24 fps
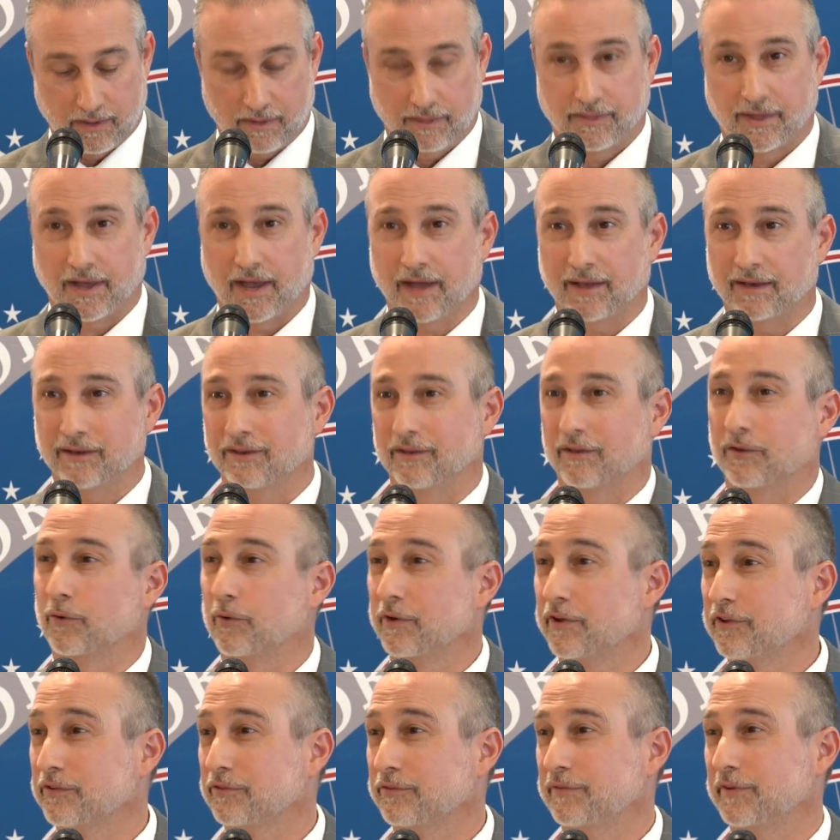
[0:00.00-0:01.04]
that there
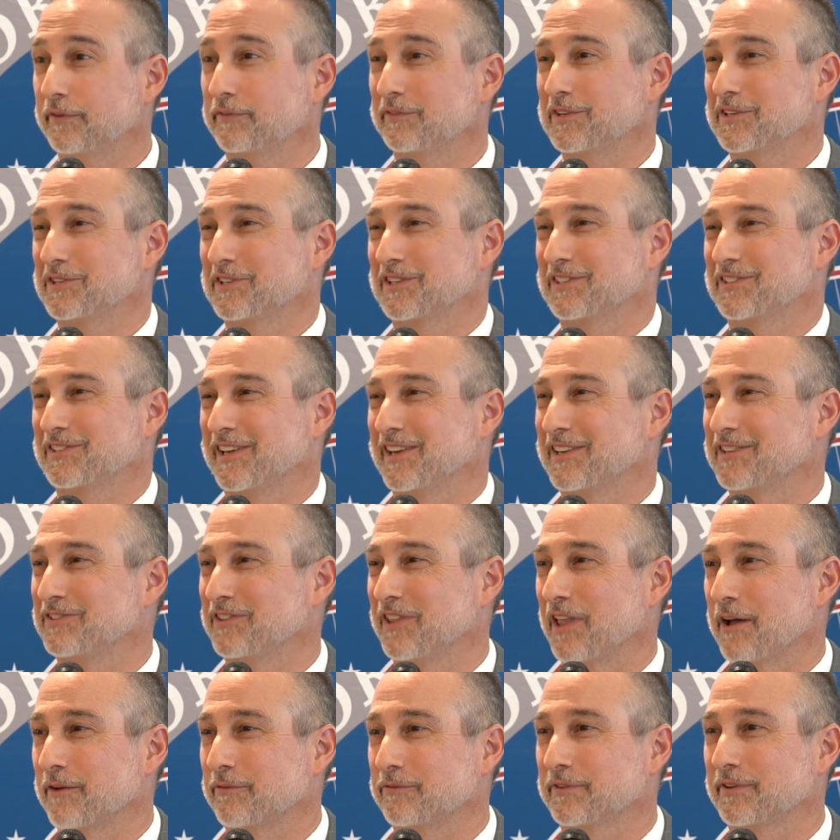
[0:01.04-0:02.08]
is 56 days
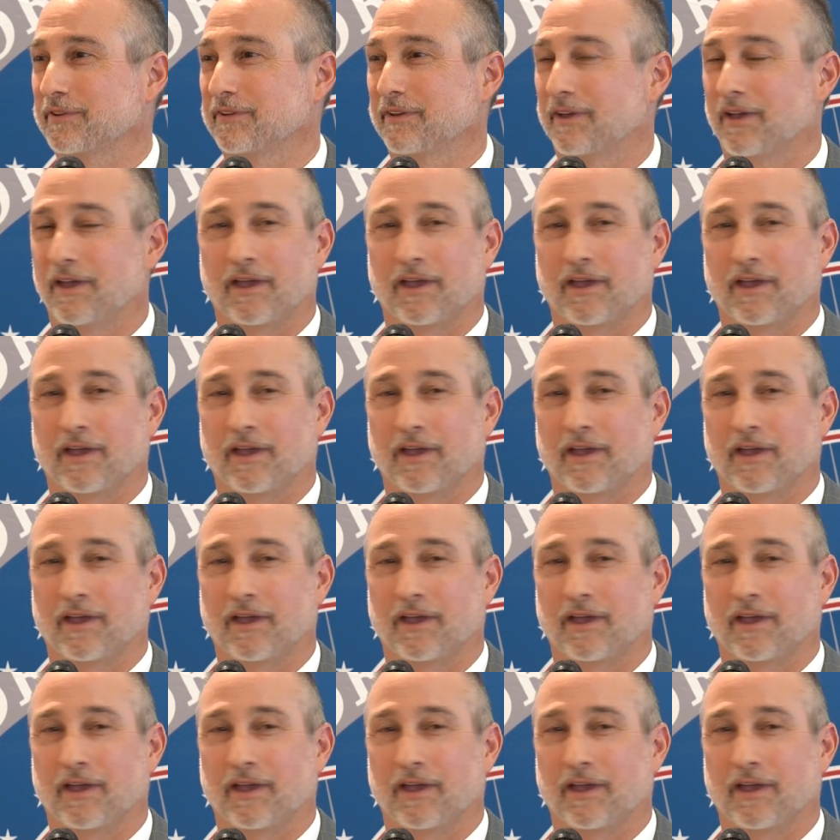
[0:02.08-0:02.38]
left,